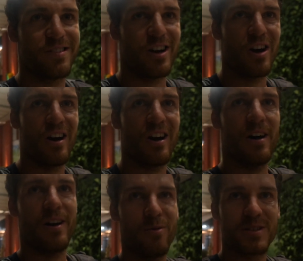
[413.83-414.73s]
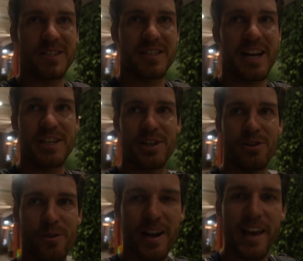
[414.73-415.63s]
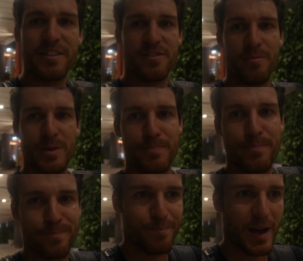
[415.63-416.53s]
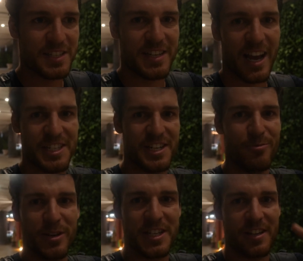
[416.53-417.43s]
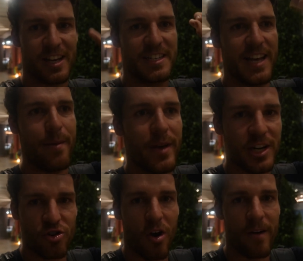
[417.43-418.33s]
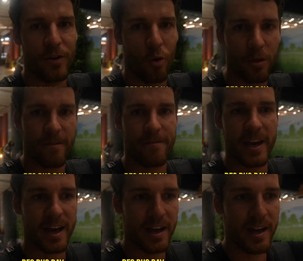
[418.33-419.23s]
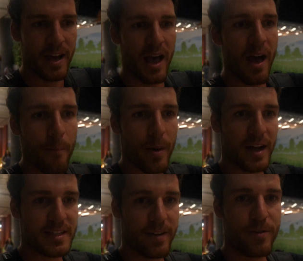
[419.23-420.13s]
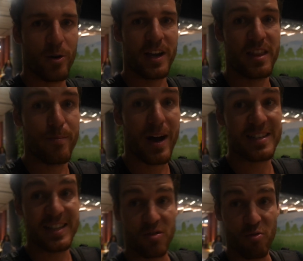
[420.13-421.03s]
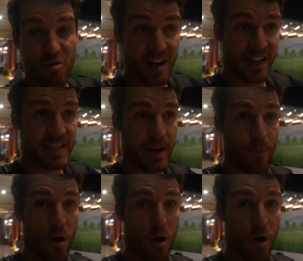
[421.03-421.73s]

what's the station called? It leaves from a bus station, which is like a 10-minute drive north of here. But if you want to get the bus, that's a really cheap